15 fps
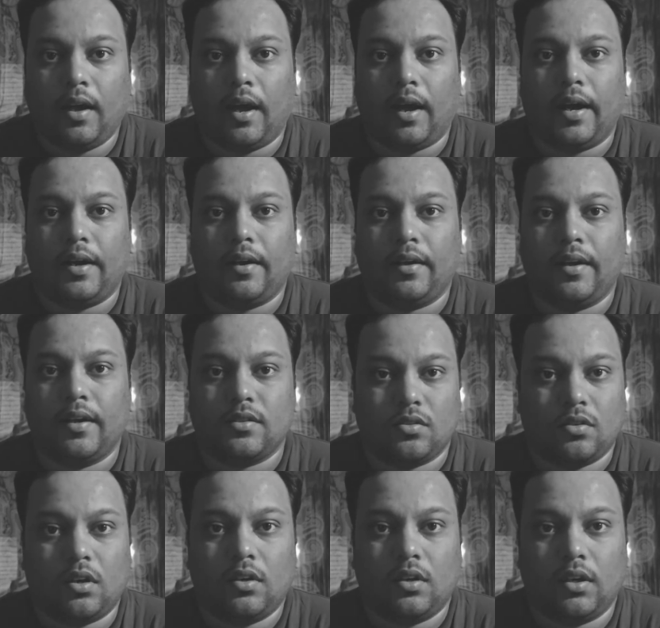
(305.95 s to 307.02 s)
and he has
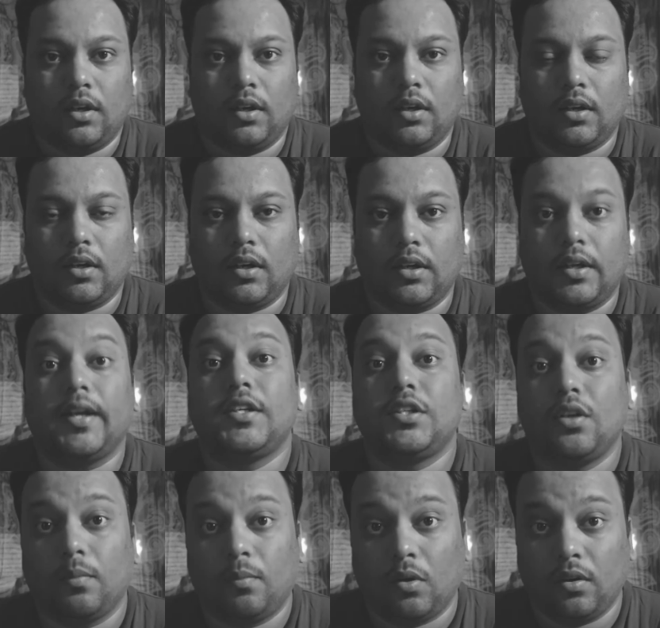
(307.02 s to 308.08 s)
not
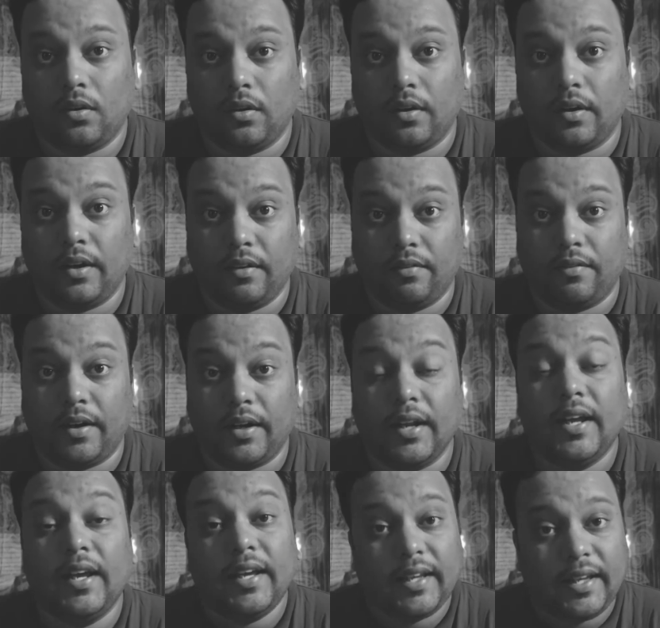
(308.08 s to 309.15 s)
touched upon different
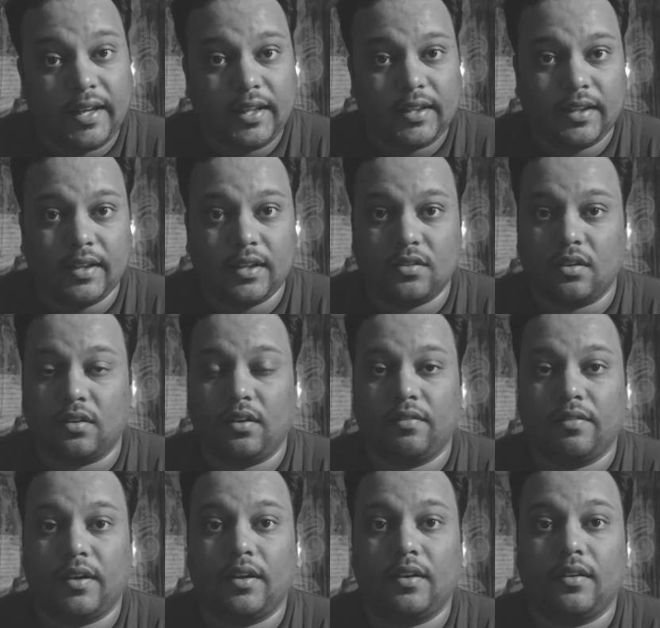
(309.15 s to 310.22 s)
key things or
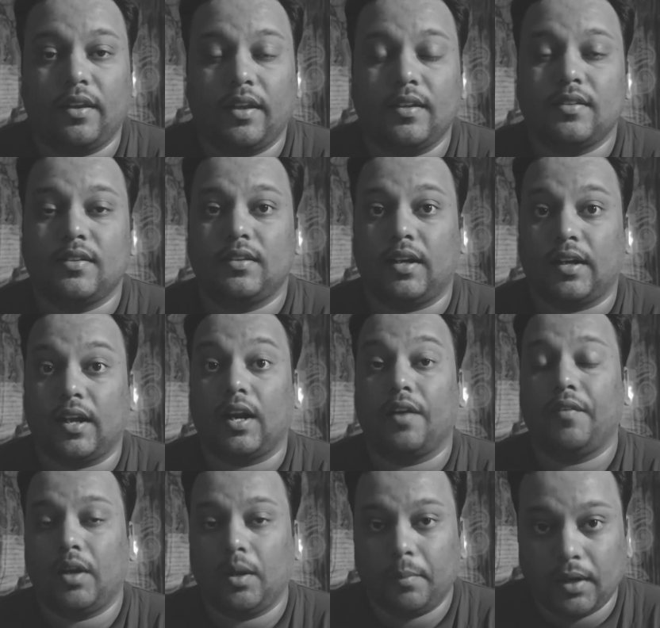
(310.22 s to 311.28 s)
different things that are
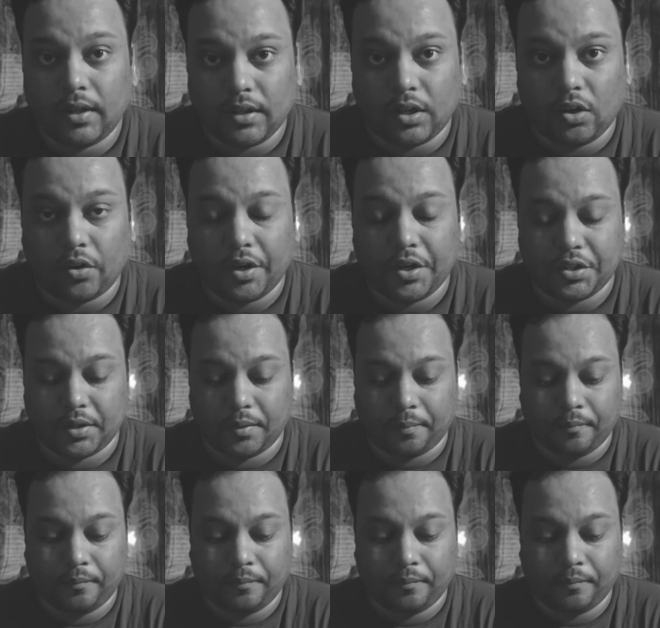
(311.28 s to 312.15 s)
available in that location.